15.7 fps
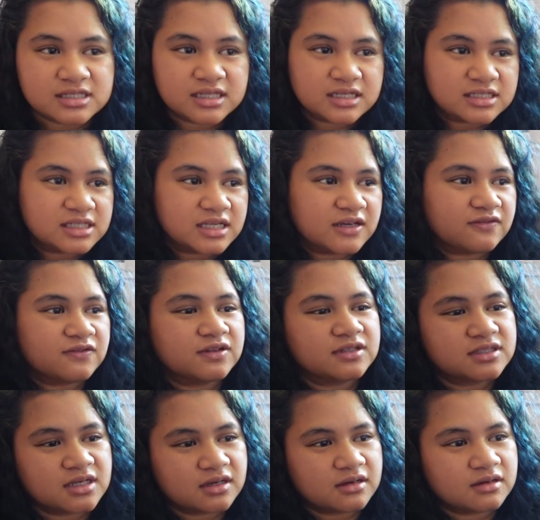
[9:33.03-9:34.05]
they saved
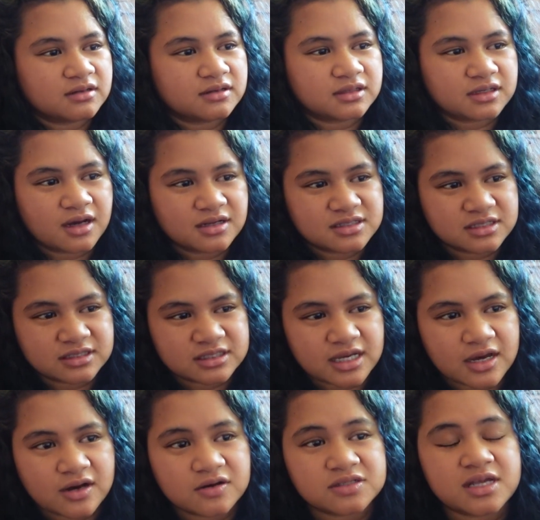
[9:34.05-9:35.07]
this the cousin's
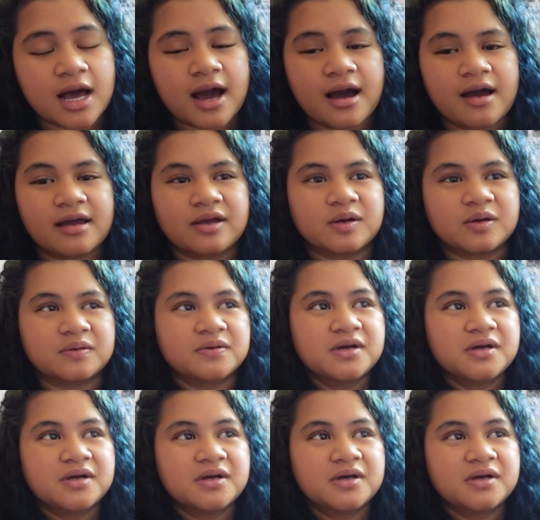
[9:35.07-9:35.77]
house, I